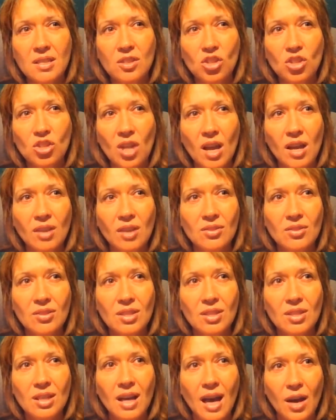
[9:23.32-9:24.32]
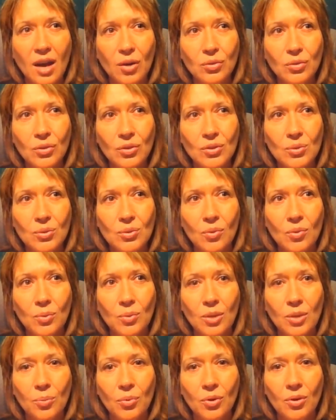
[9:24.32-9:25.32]
are these chance encounters
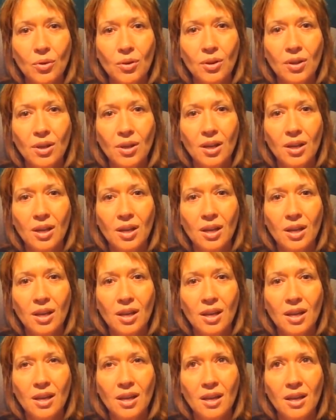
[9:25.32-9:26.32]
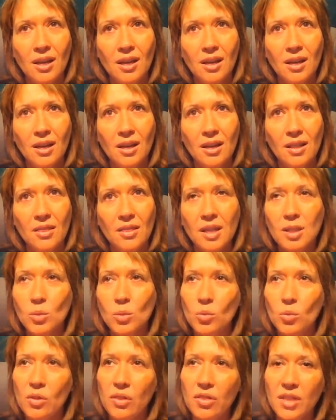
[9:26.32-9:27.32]
with people
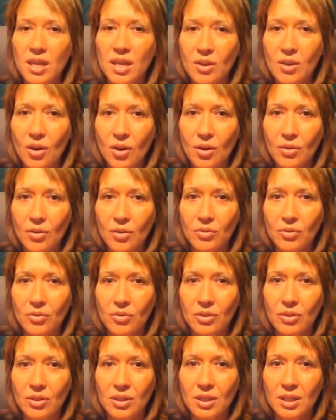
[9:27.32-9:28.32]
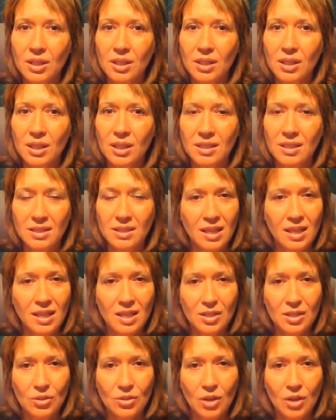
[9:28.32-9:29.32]
that you will think of in
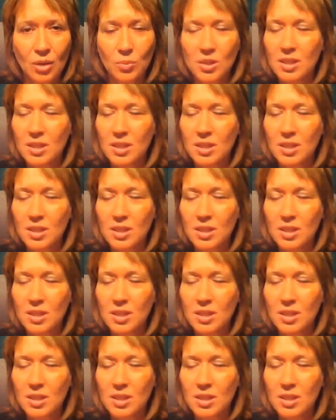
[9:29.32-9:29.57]
decades to